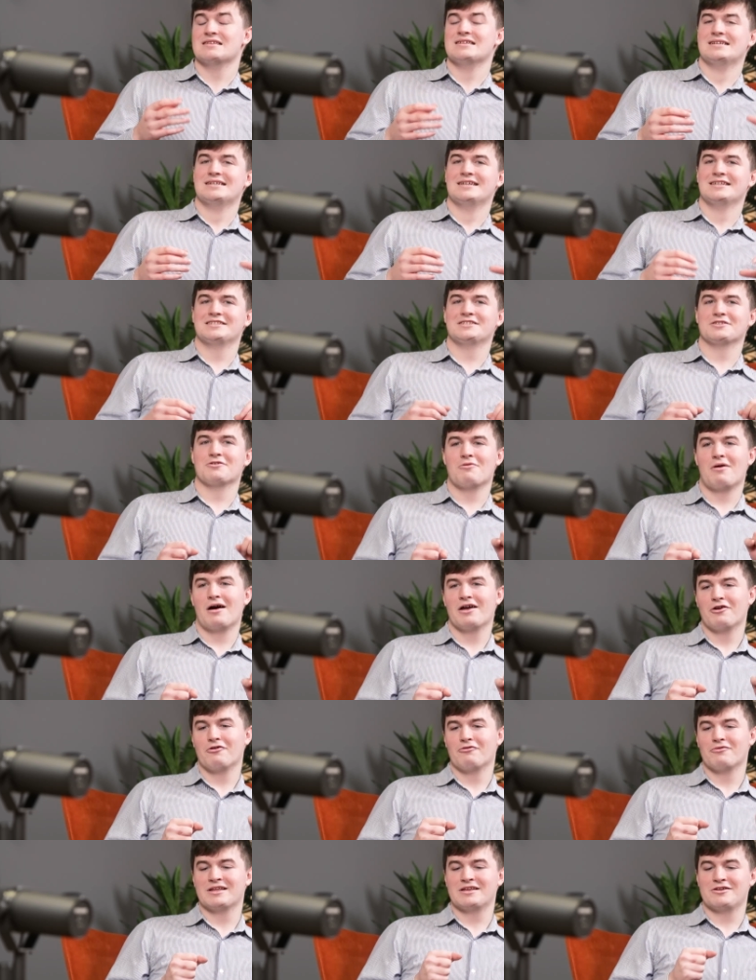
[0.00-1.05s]
Yeah. So I'd
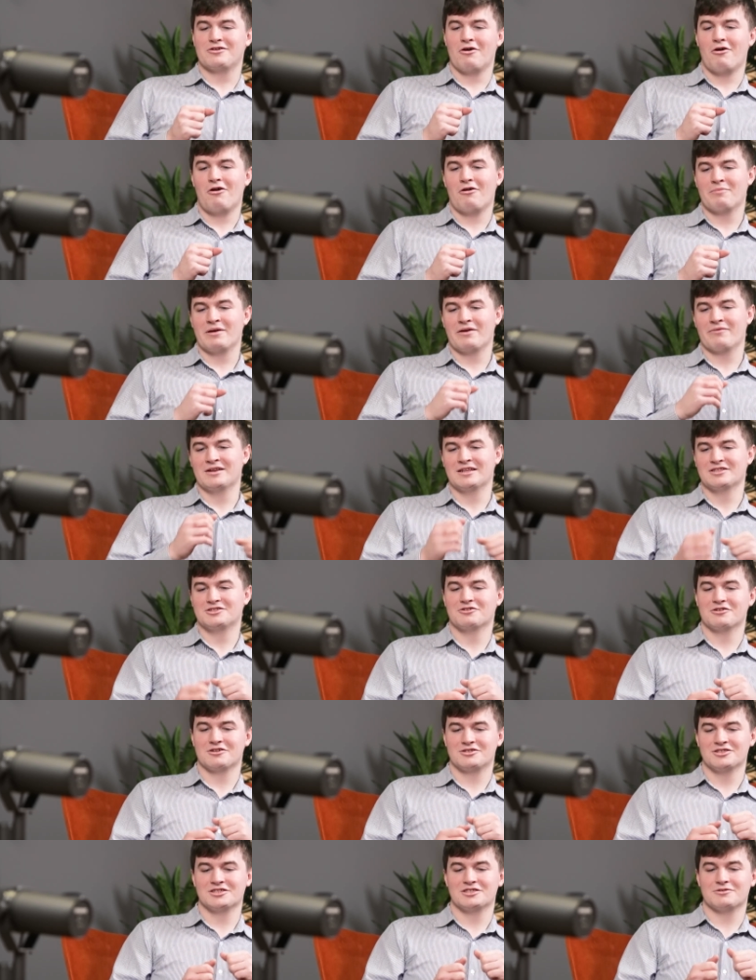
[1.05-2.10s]
already got a bit of an
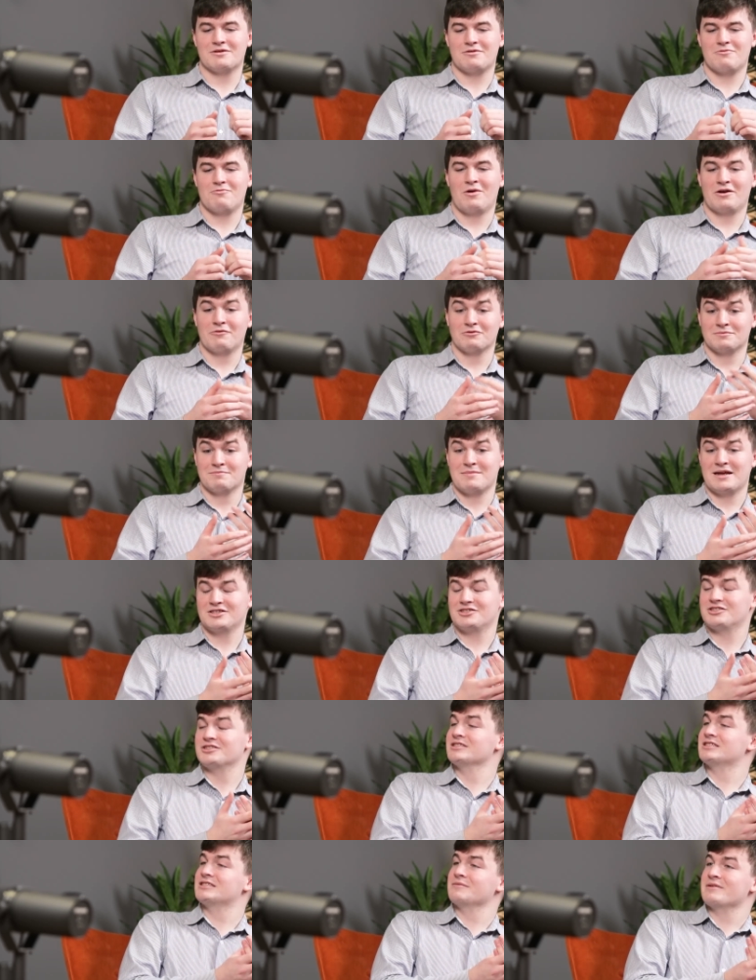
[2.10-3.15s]
introduction to it. When it was
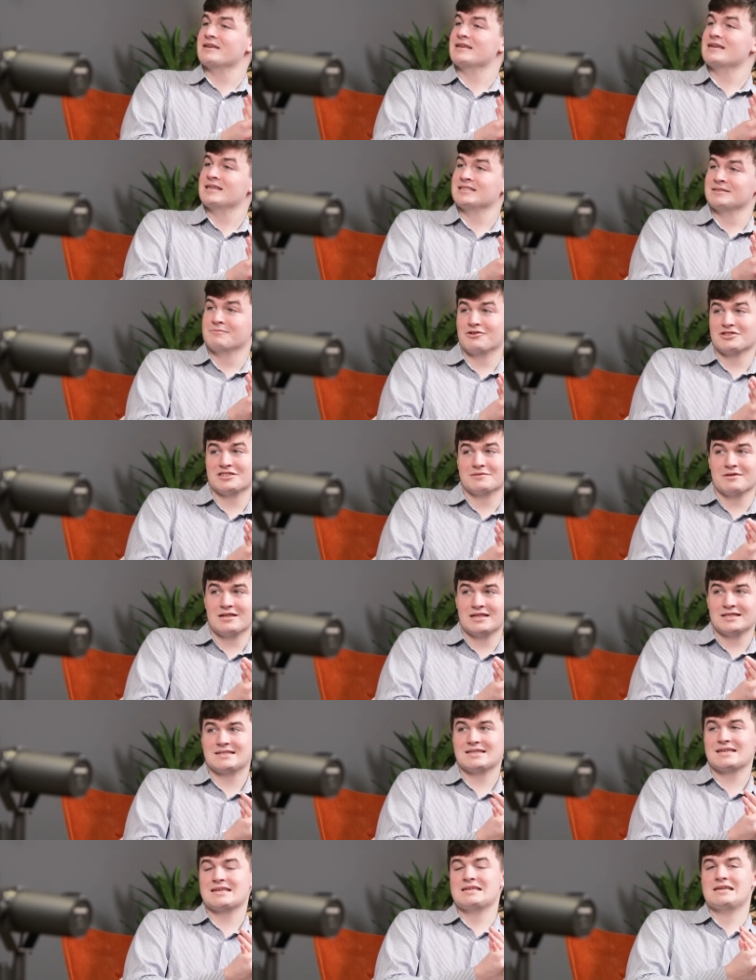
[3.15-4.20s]
mentioned to me as a
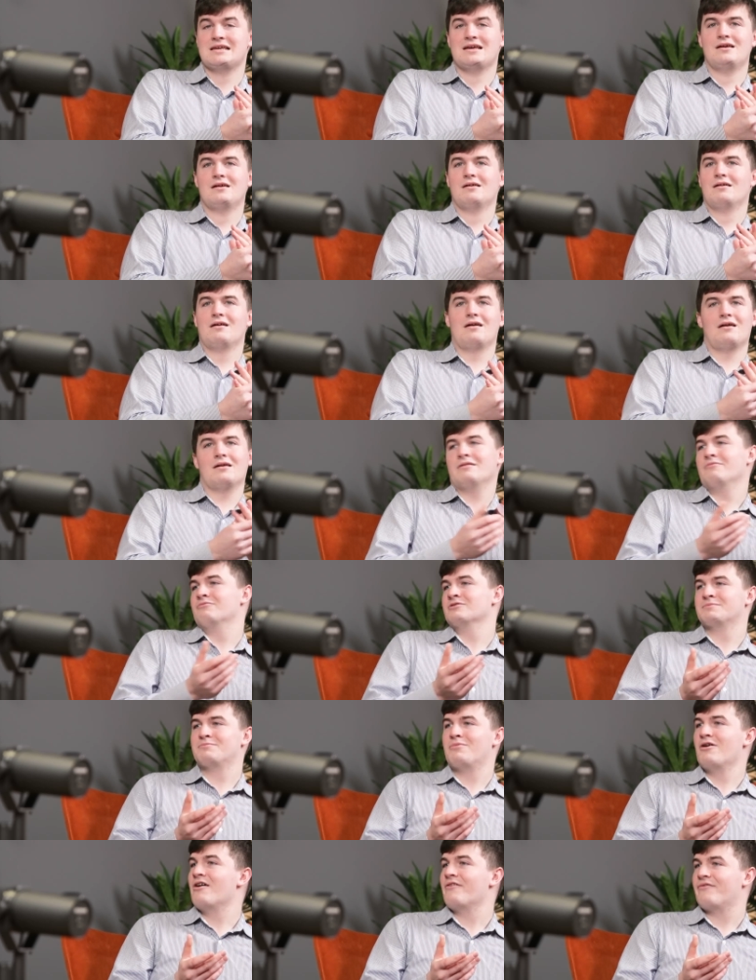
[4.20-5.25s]
possibility, it was
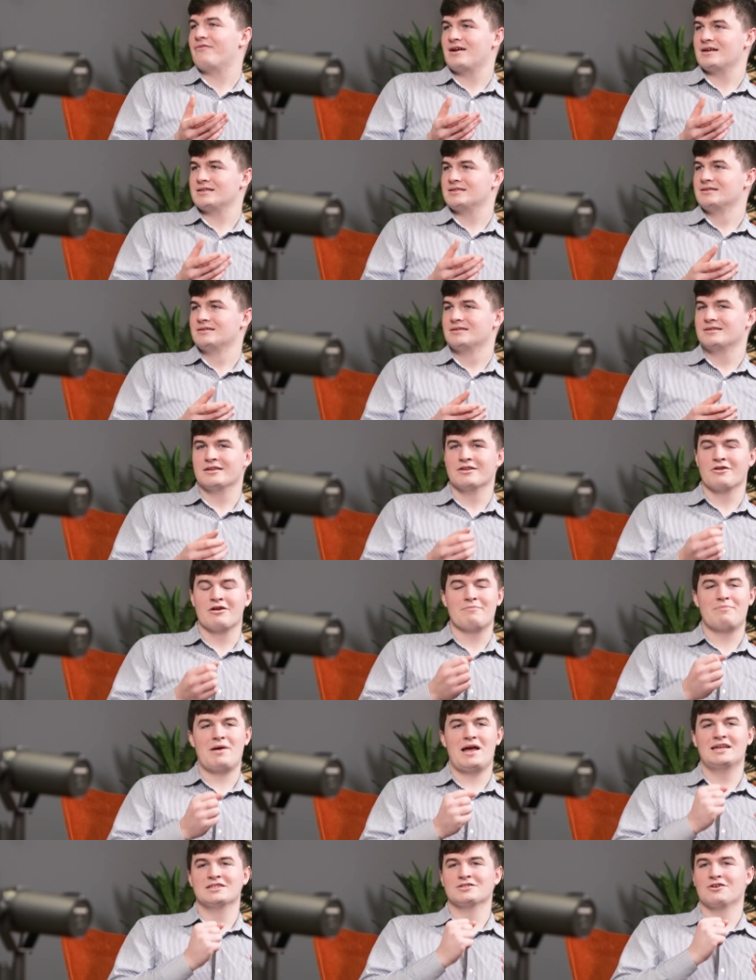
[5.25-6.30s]
perfect. It
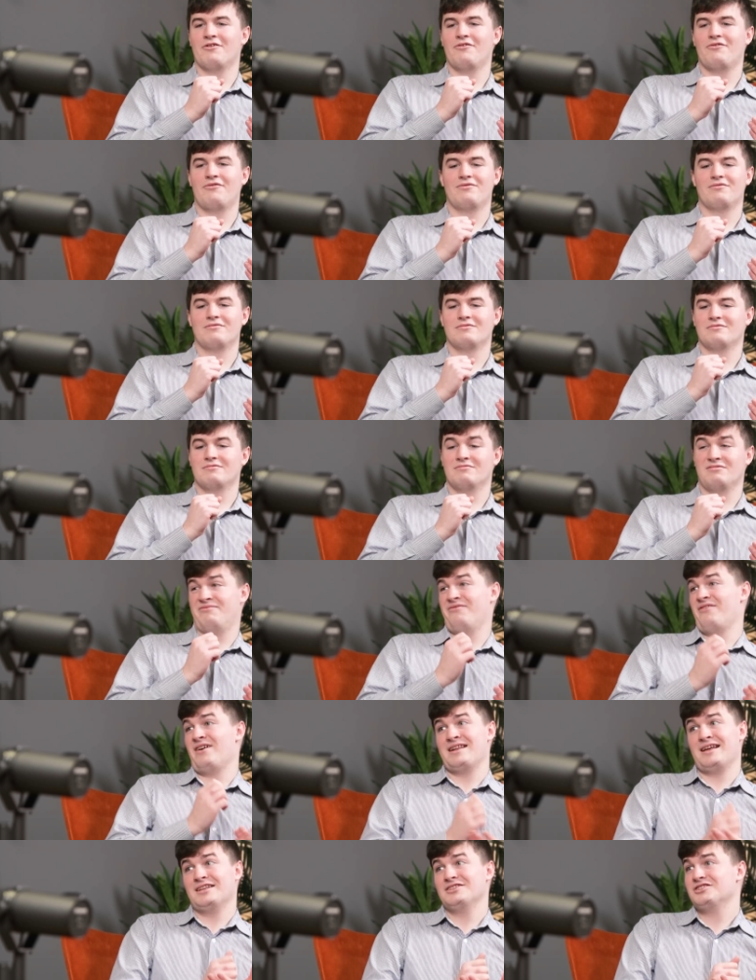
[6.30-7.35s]
pays off
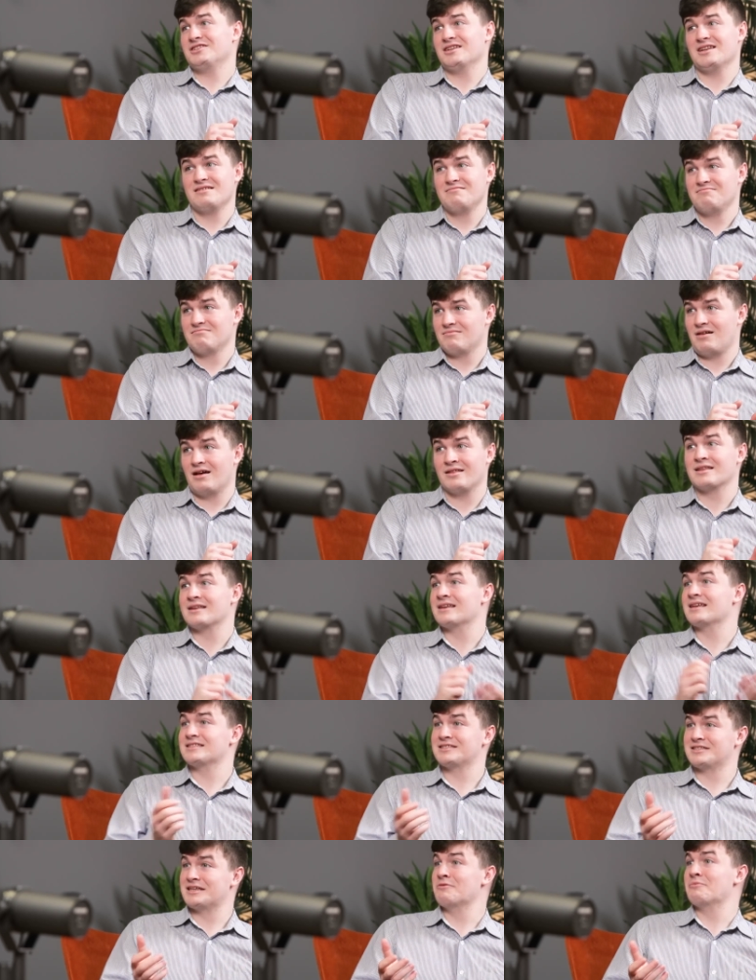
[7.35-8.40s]
financially. I think
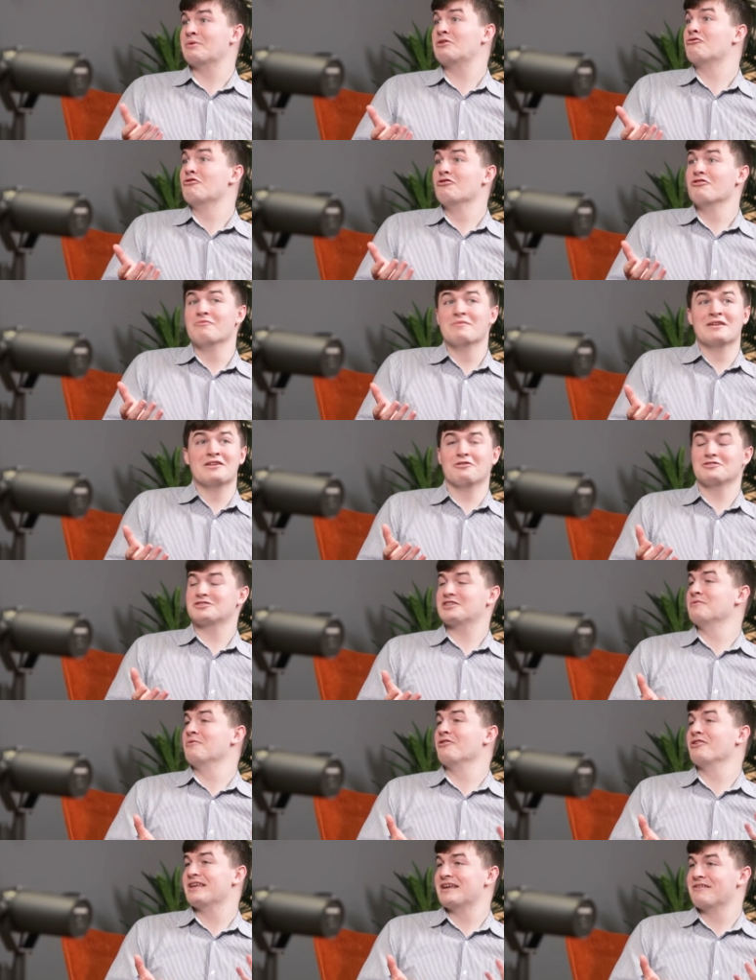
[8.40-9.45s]
it would be crude of me not to
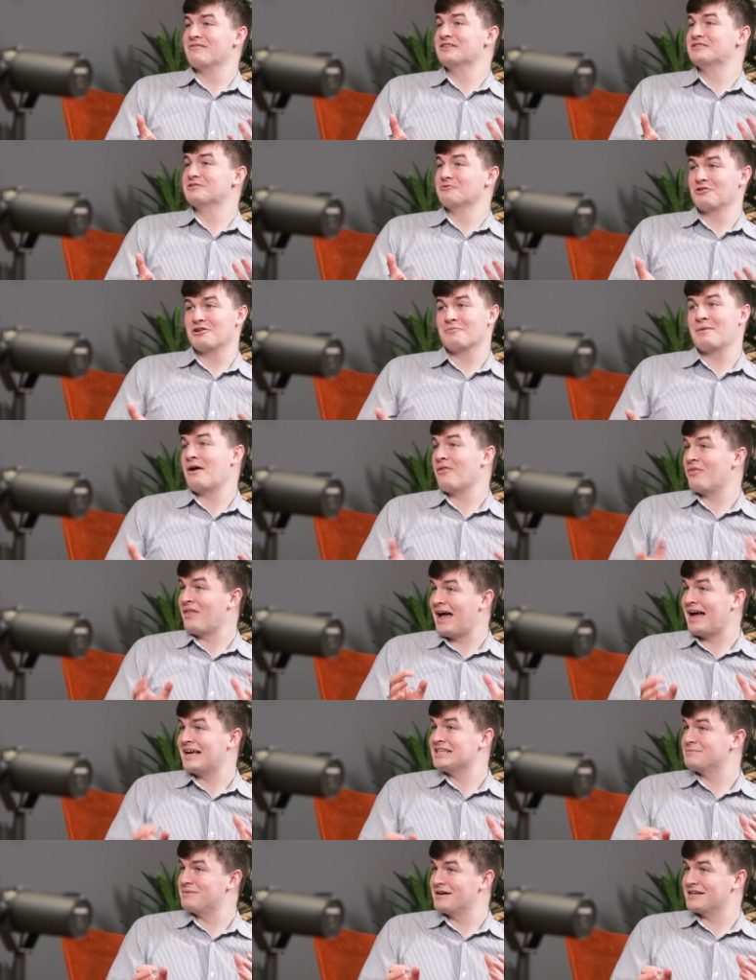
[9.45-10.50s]
come on here and talk about that
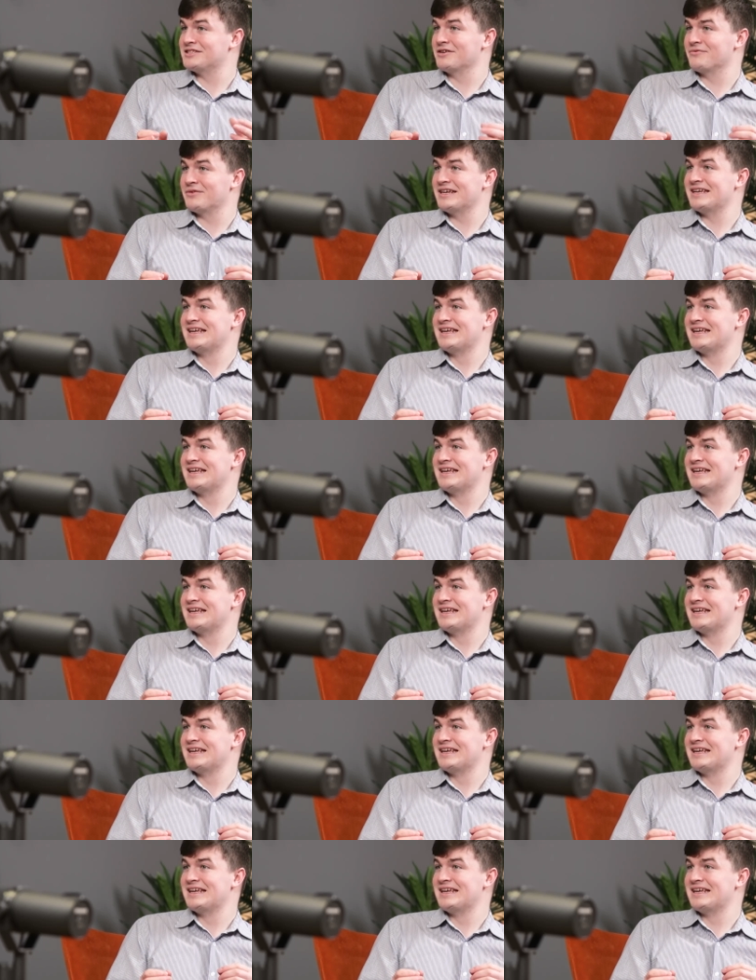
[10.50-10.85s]
aspect of it.